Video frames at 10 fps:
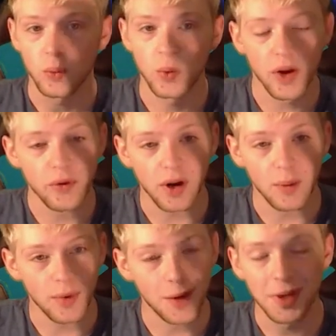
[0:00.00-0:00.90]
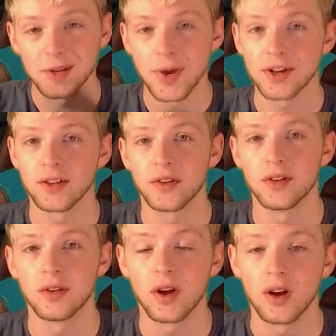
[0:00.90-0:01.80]
whenever I'm expecting
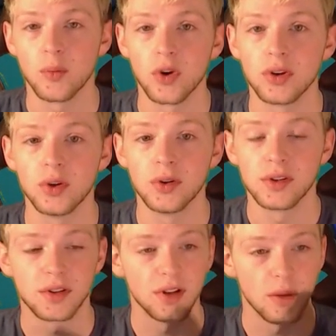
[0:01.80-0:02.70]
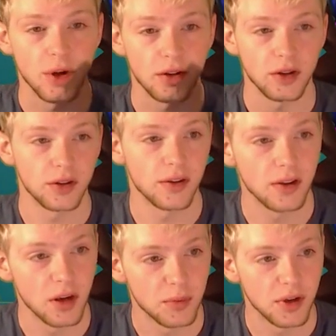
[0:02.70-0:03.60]
the more news to come out to the
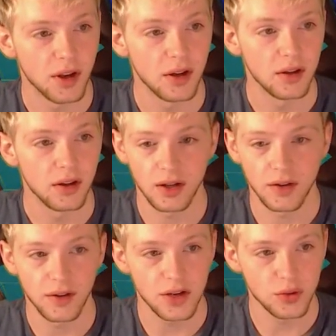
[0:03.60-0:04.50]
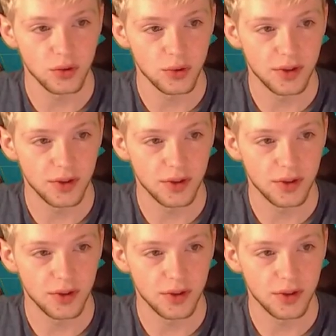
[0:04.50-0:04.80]
game today in the actual news